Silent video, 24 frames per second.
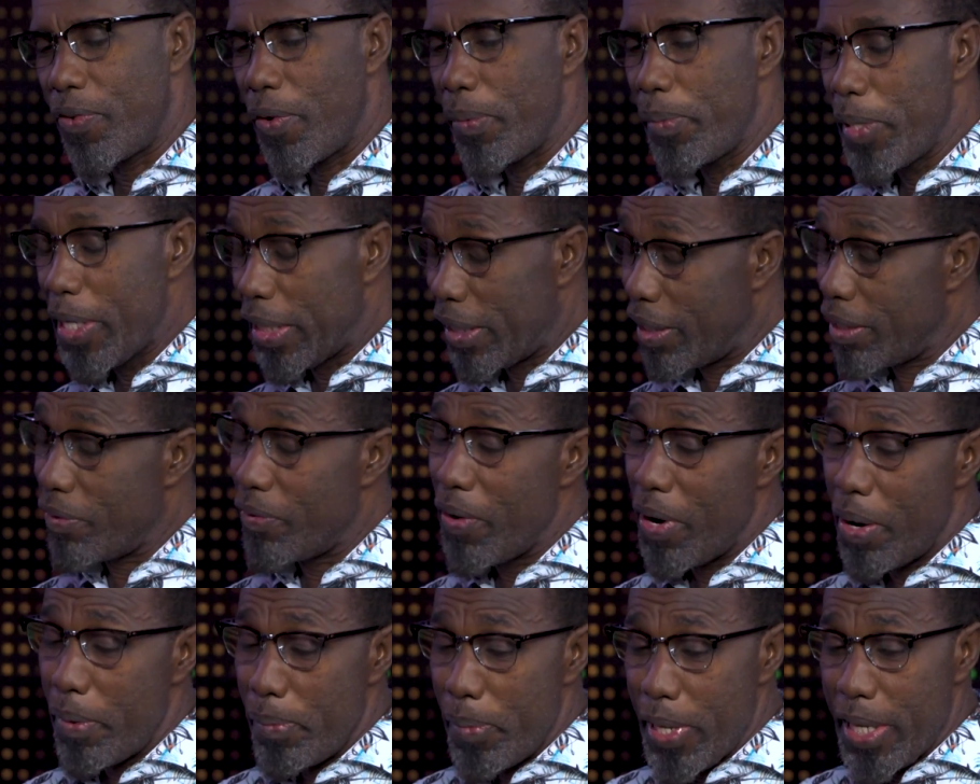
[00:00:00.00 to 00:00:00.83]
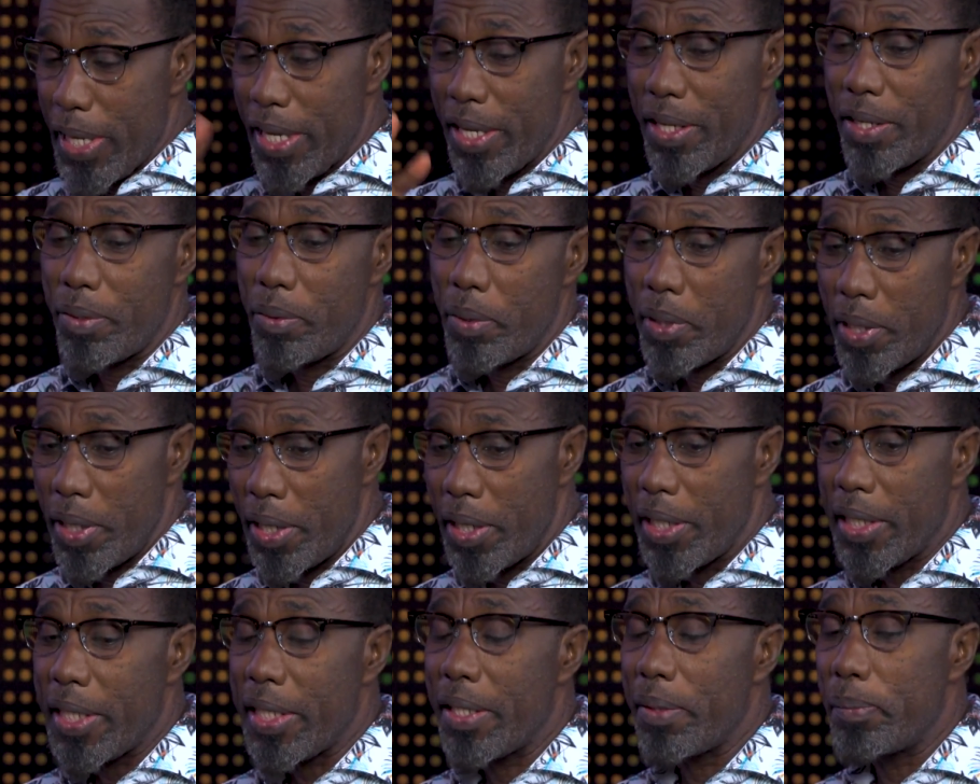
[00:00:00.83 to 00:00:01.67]
Afrobeat is very big in the
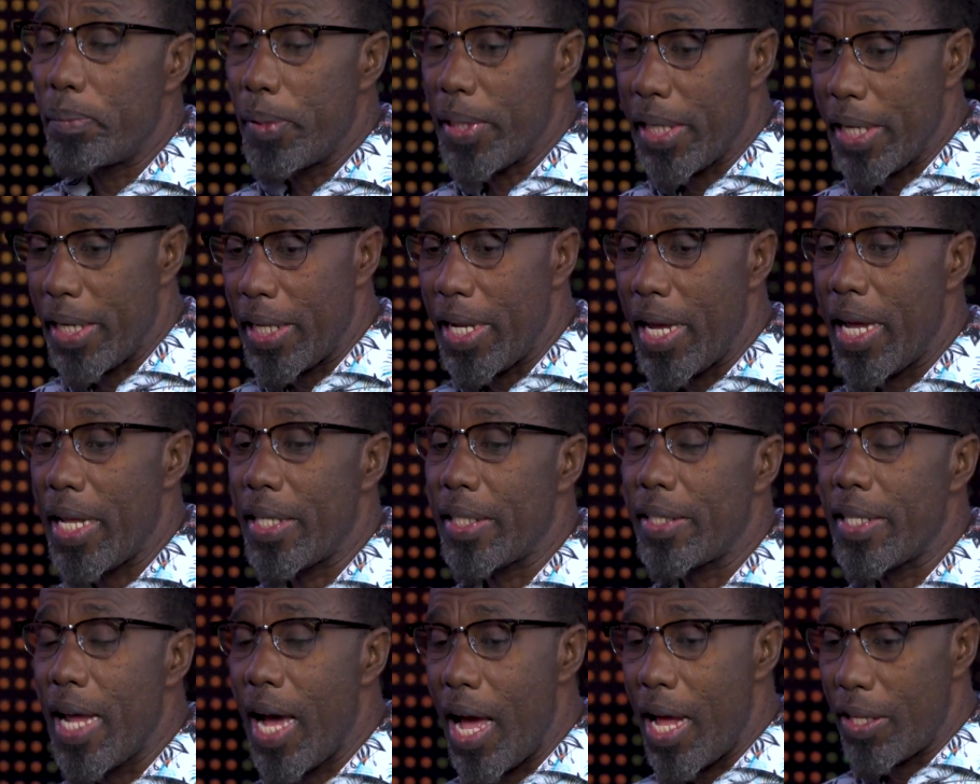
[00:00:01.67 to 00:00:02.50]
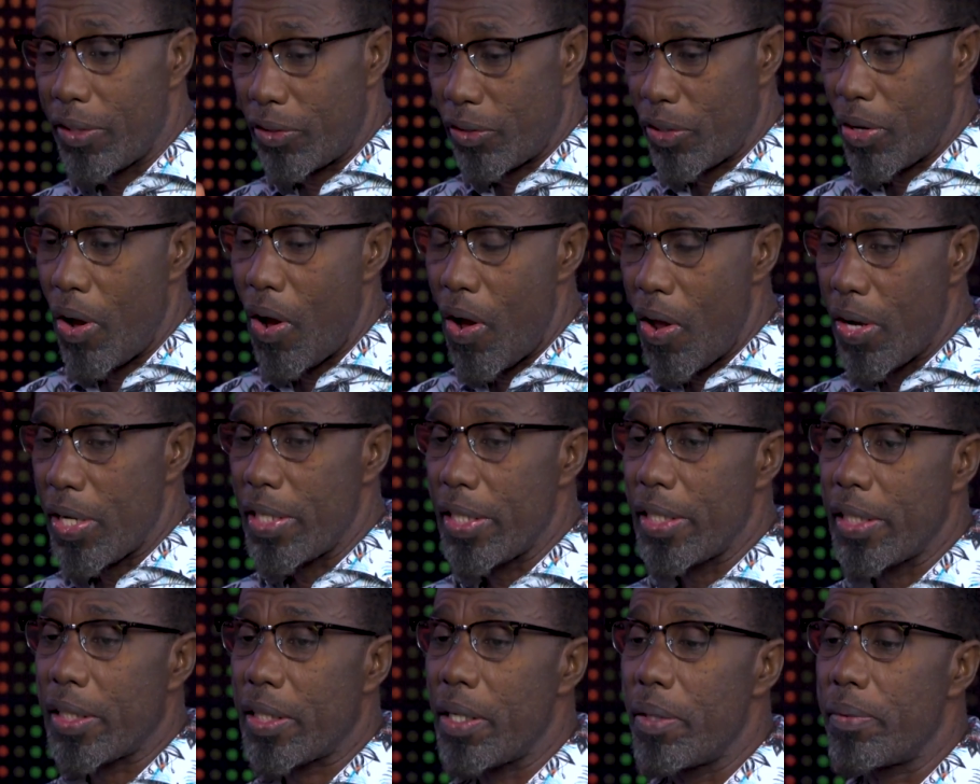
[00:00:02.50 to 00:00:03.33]
world, bigger than dancehall
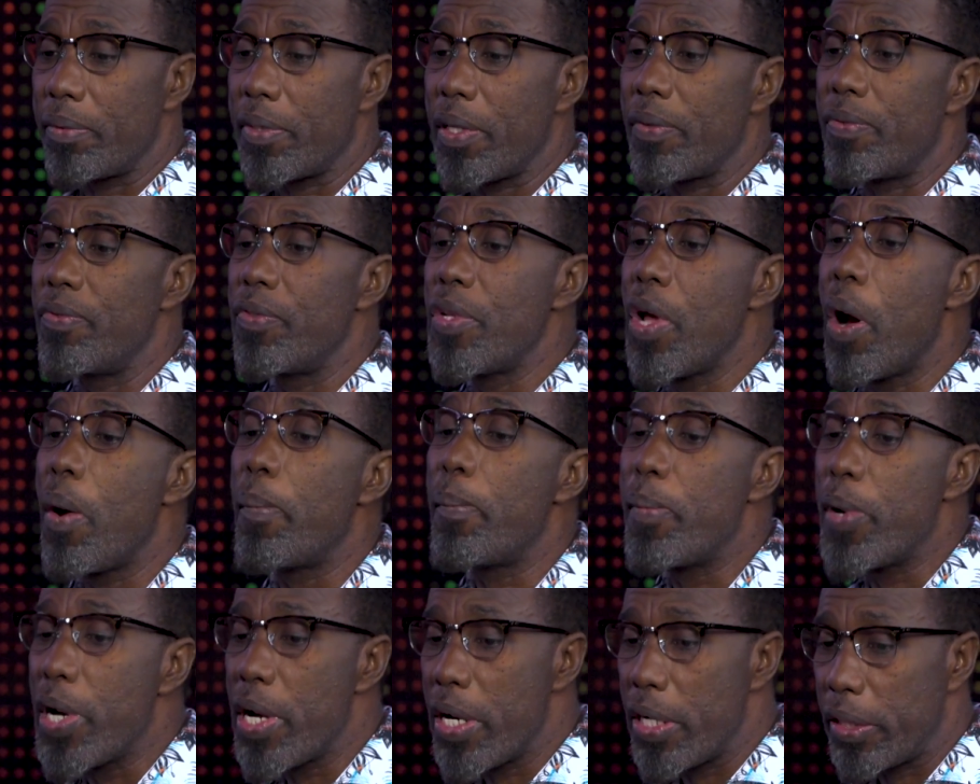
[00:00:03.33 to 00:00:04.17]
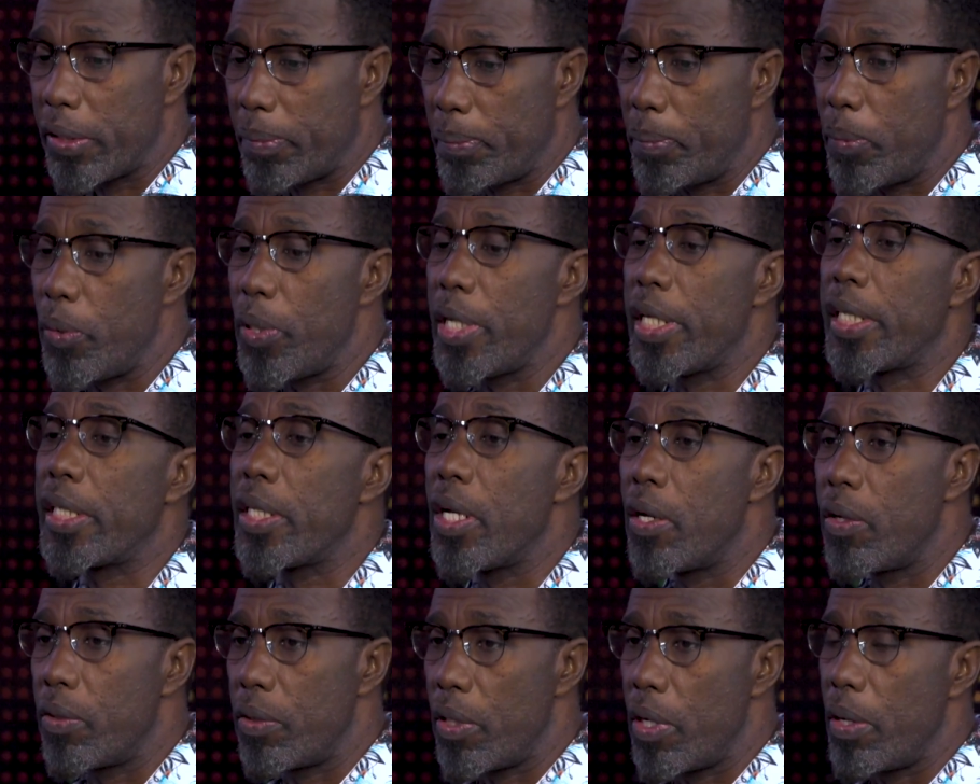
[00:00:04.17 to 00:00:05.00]
in terms of numbers, pulling
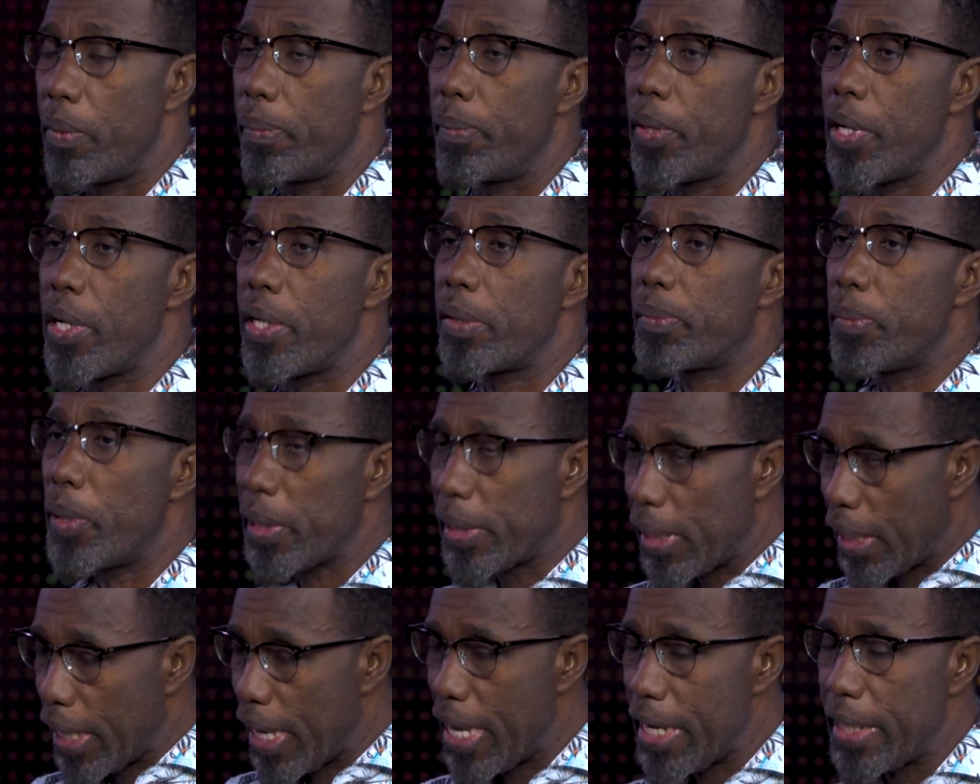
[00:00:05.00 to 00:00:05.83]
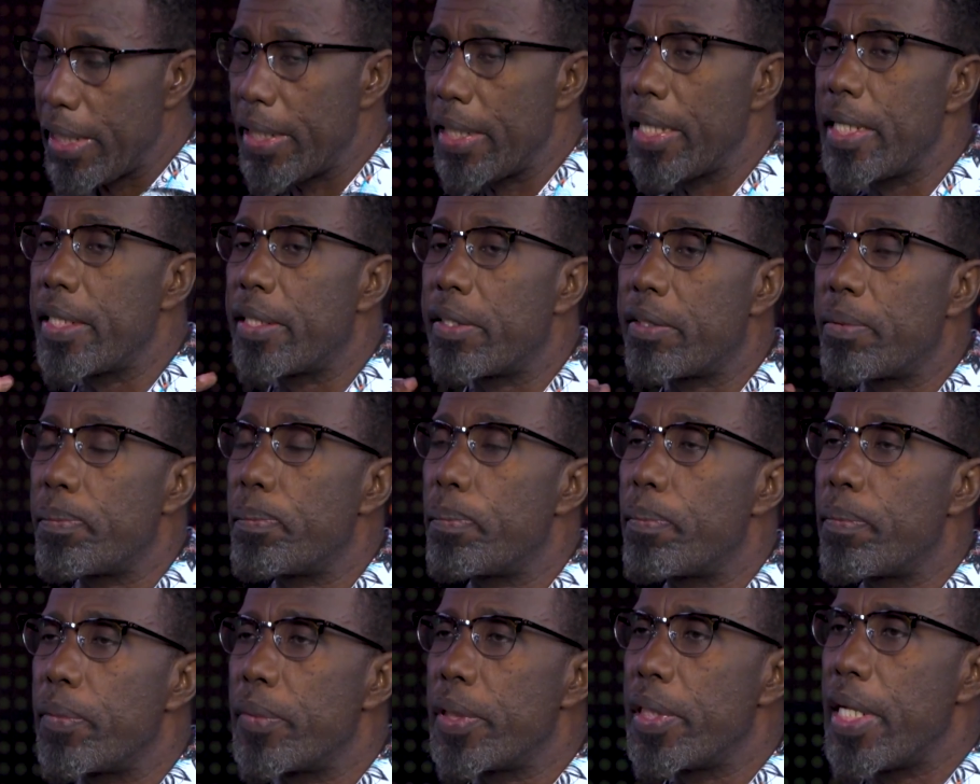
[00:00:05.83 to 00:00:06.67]
down numbers. But again,
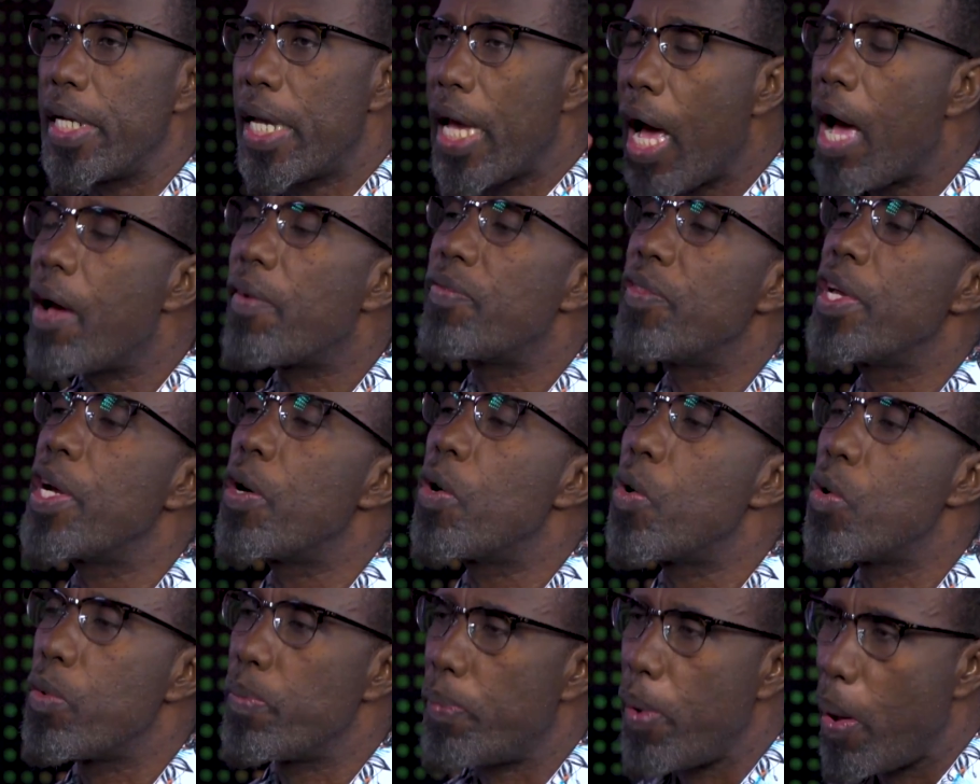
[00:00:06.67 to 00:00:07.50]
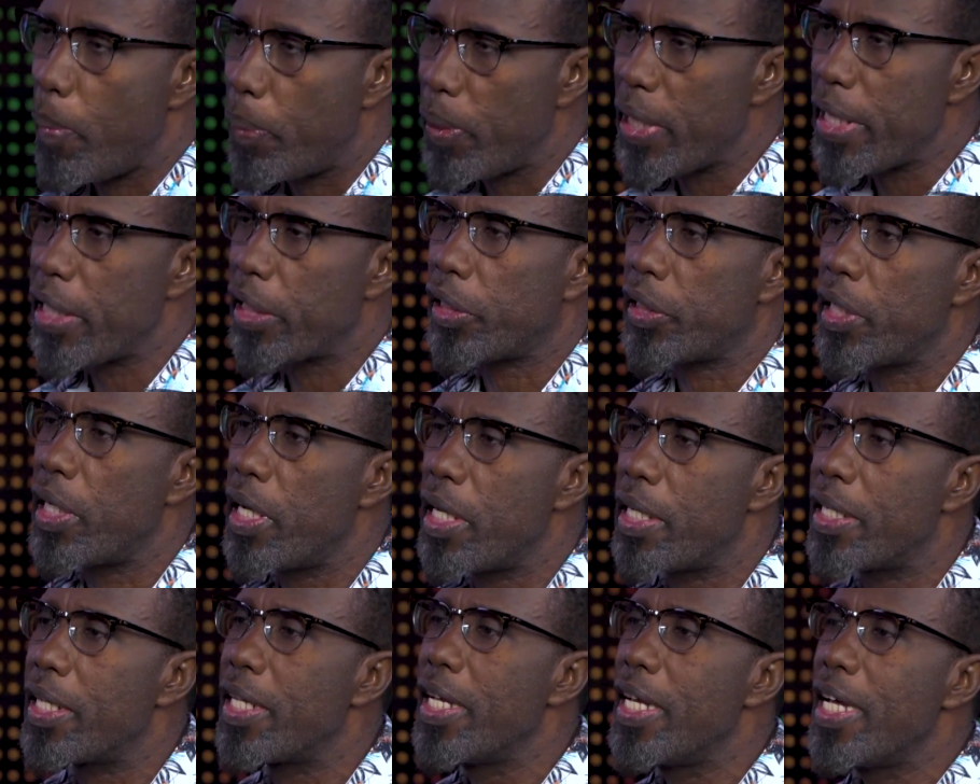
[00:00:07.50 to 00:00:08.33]
they have their own
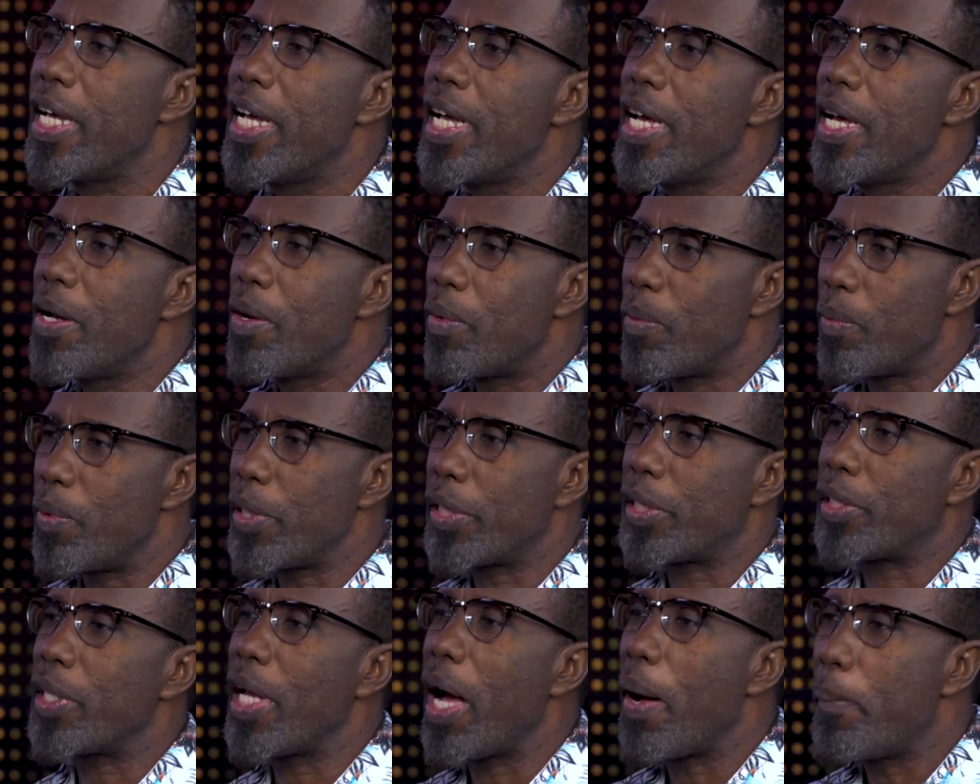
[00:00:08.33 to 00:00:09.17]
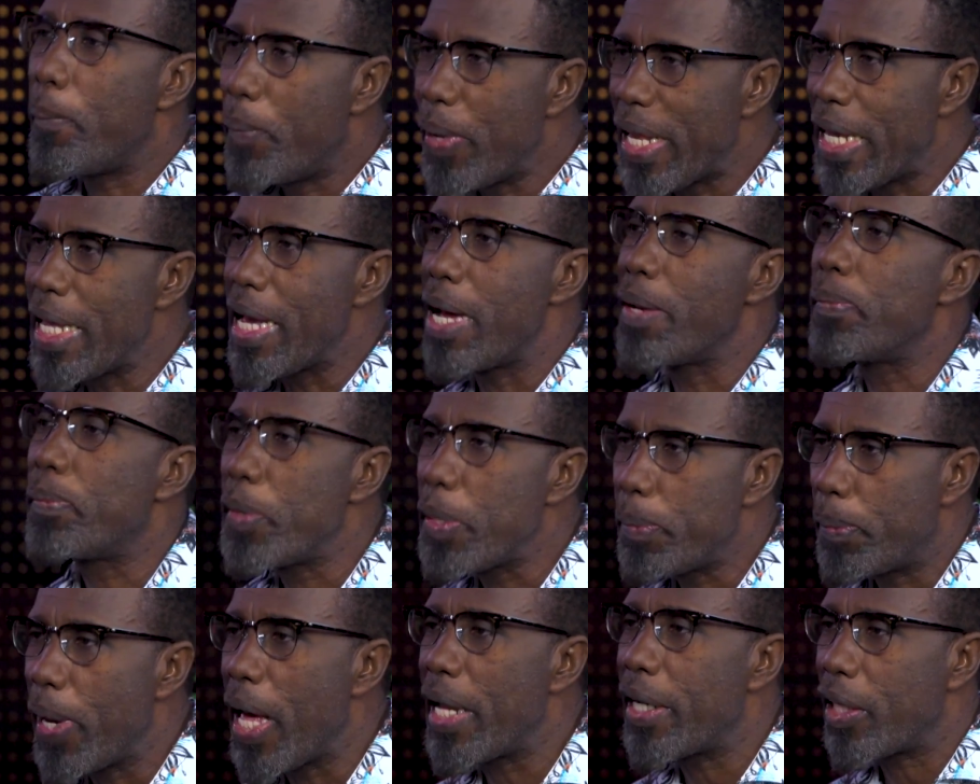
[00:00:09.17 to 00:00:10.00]
population, which 1 billion
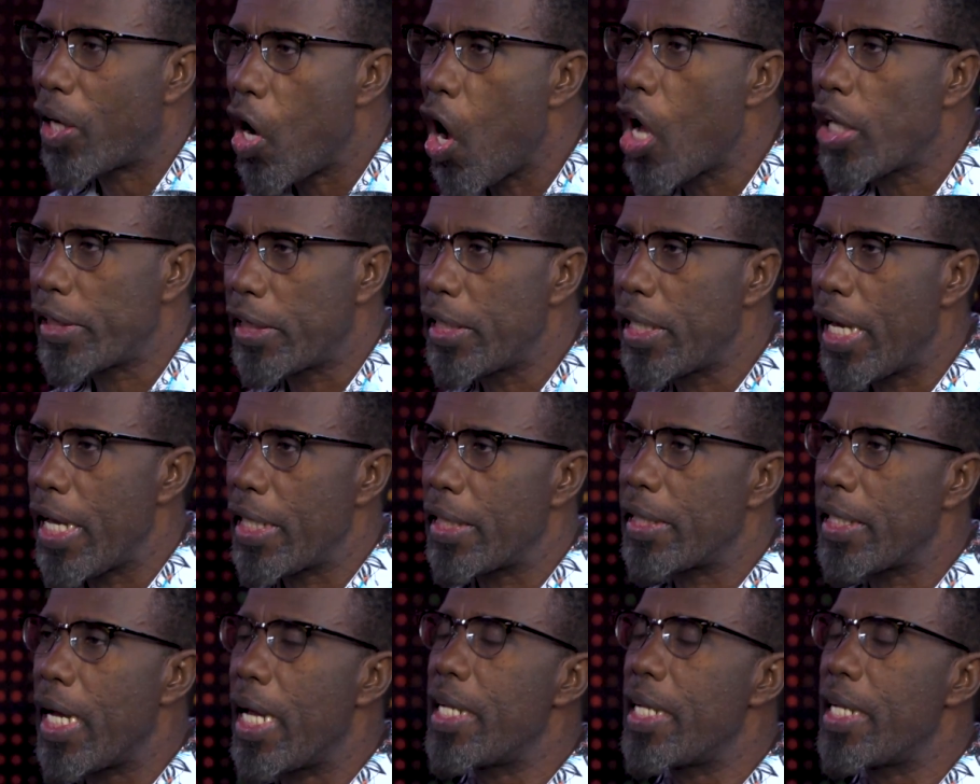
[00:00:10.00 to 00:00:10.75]
people on the continent.